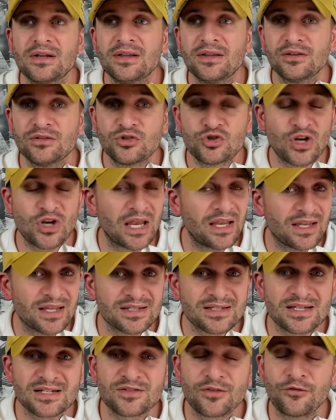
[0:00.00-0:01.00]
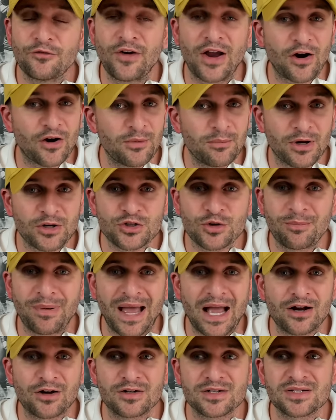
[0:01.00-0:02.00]
Jenkins is very much a
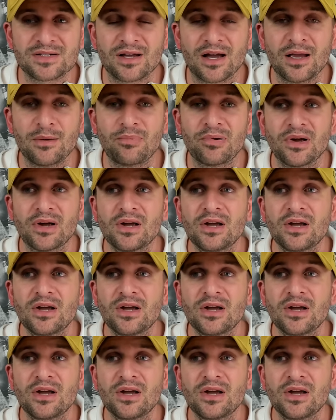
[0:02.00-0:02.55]
Packers type.